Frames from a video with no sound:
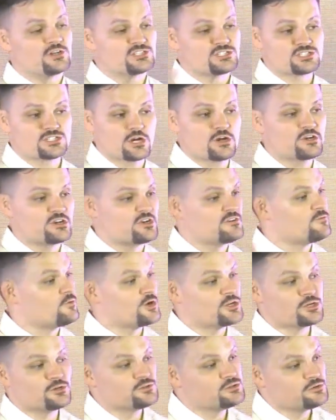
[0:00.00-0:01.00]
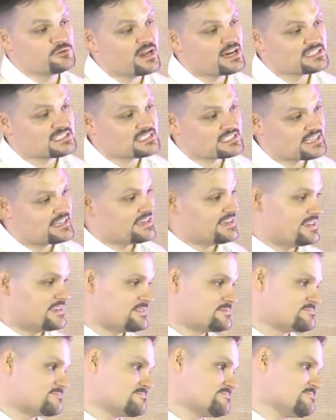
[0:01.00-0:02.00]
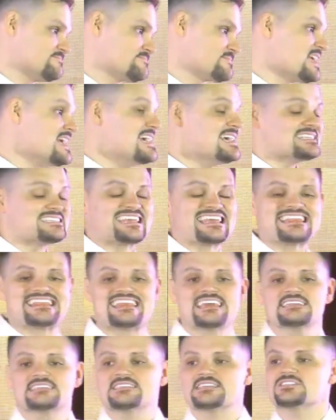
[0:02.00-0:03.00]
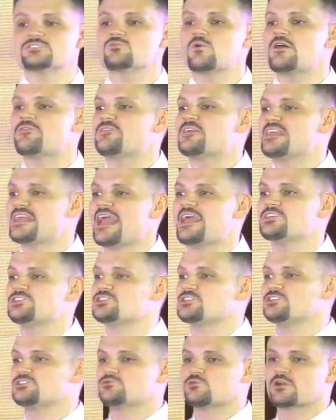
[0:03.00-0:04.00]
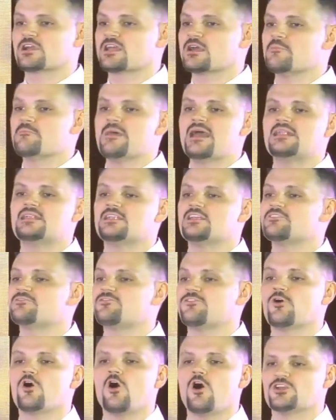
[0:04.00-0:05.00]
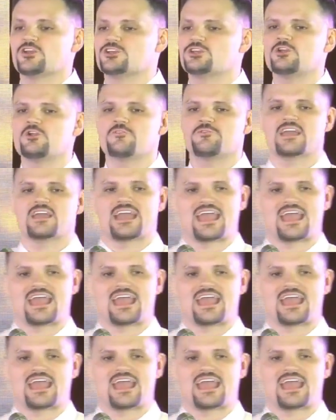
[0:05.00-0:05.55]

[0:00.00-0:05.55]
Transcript: certain of what you do not see. See, this is what the ancients were commended for. You don't think